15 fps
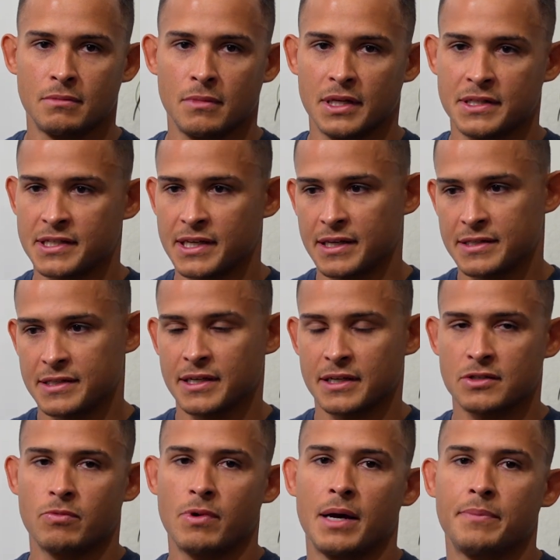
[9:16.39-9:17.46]
let's say
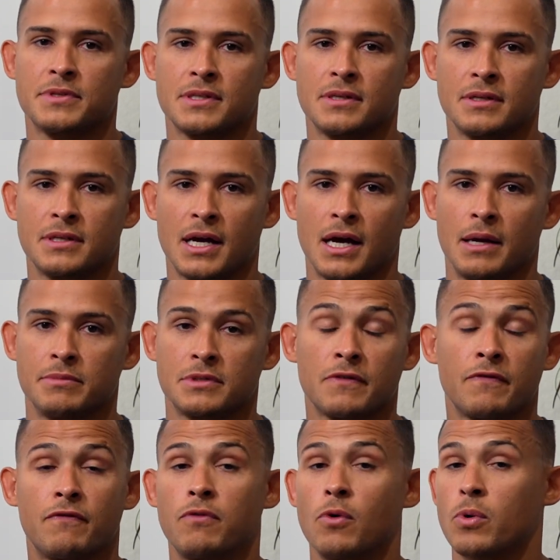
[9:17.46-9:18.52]
6 reps times
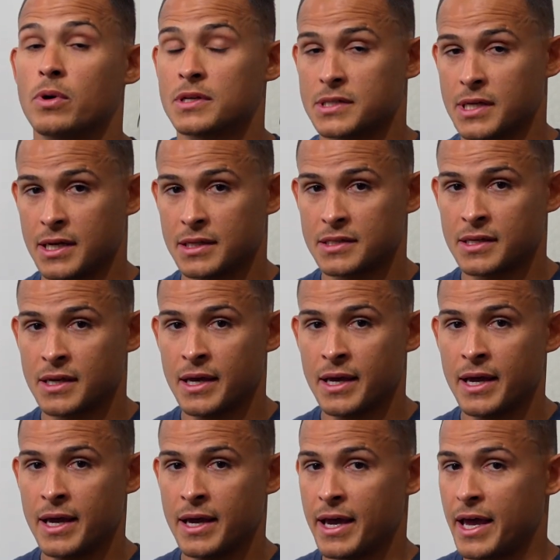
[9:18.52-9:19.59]
4 sets,
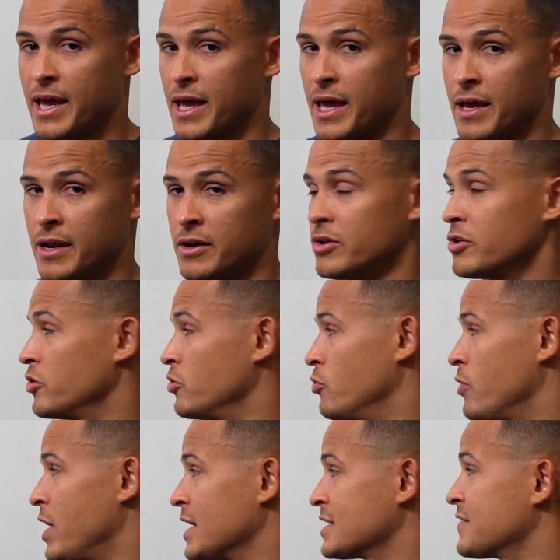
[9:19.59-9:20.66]
and you
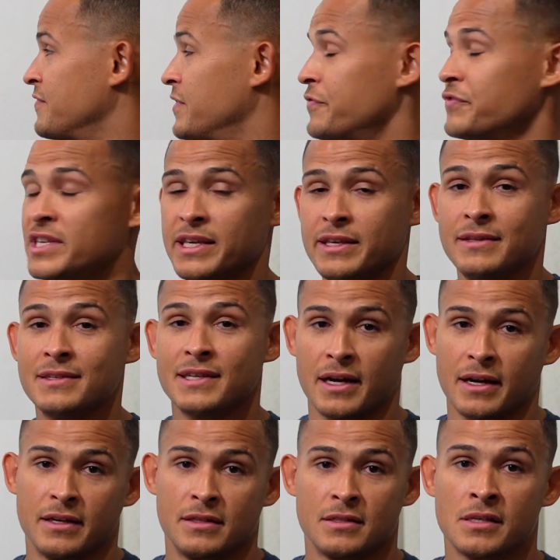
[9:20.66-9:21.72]
rest 15
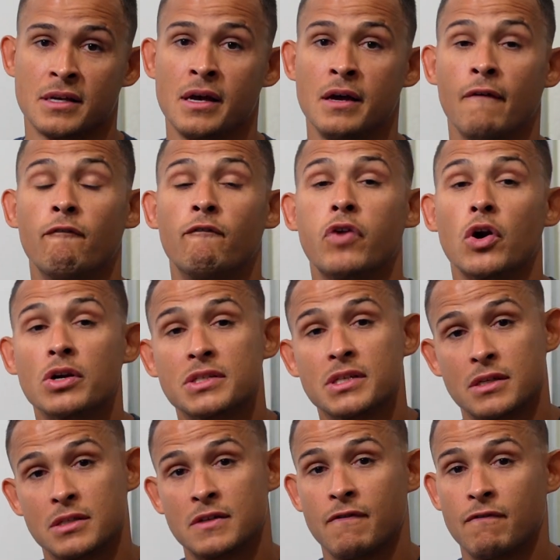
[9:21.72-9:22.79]
seconds
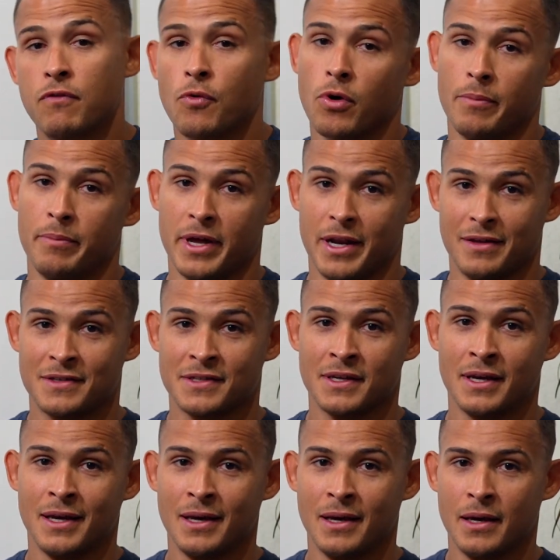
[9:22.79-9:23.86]
versus 4 minutes.
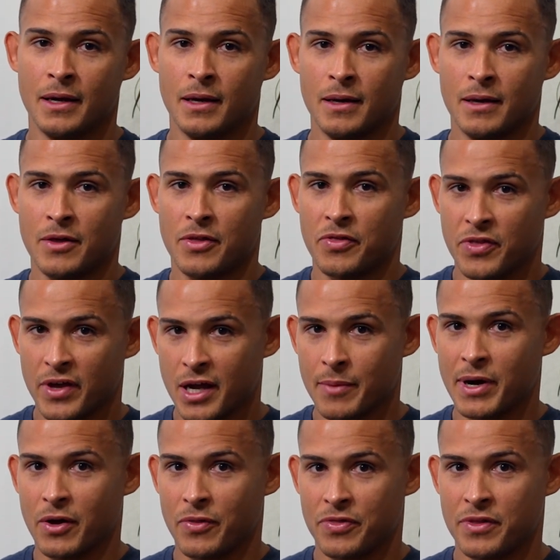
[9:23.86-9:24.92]
Think
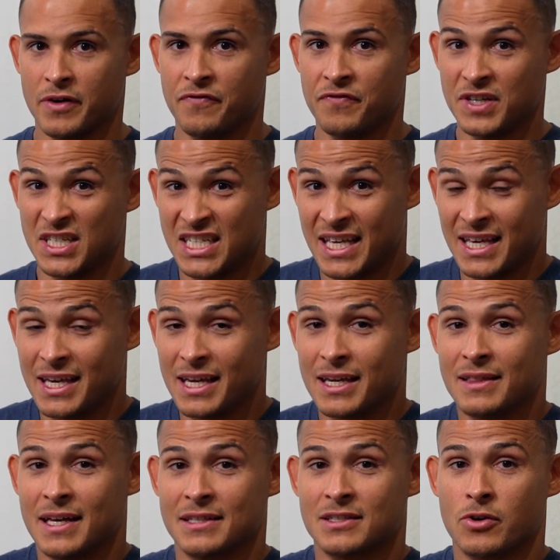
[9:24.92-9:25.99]
about the
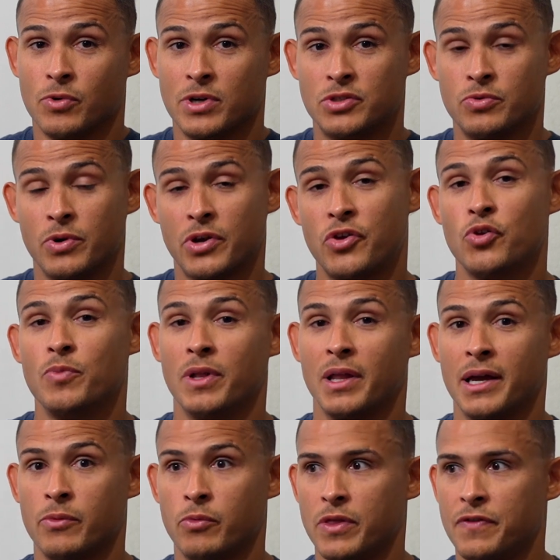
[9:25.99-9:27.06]
fatigue that's going to
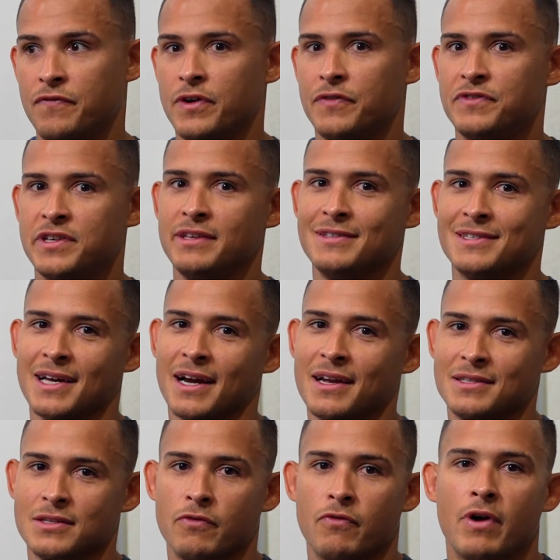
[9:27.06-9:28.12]
accumulate with 15
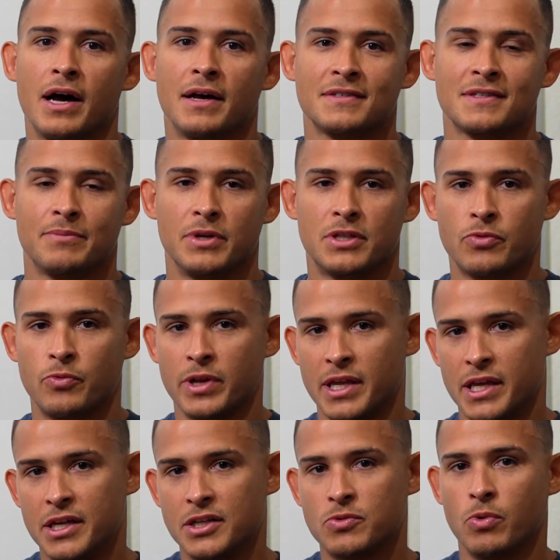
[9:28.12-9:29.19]
seconds of rest between
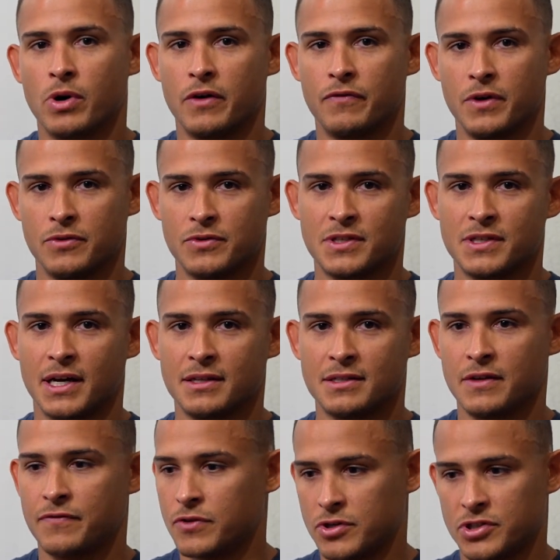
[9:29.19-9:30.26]
each one of those
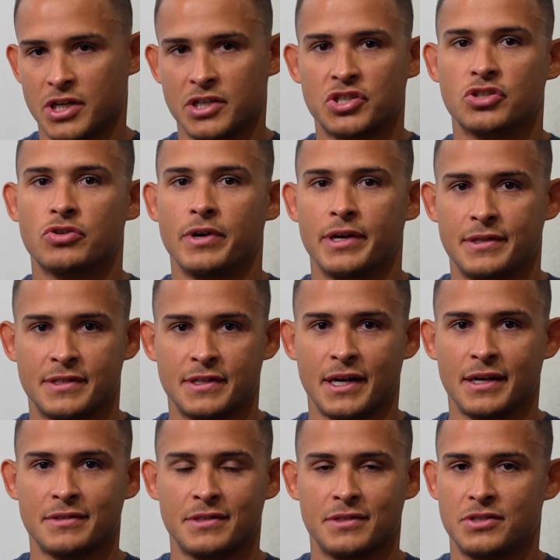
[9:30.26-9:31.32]
sets. If they're just straight
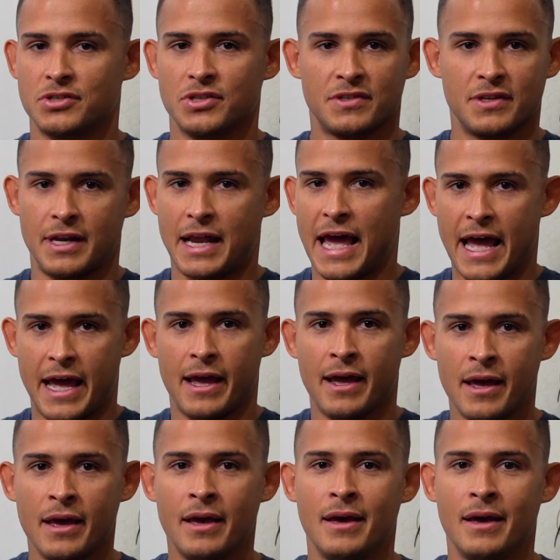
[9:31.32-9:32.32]
sets, it's just an A,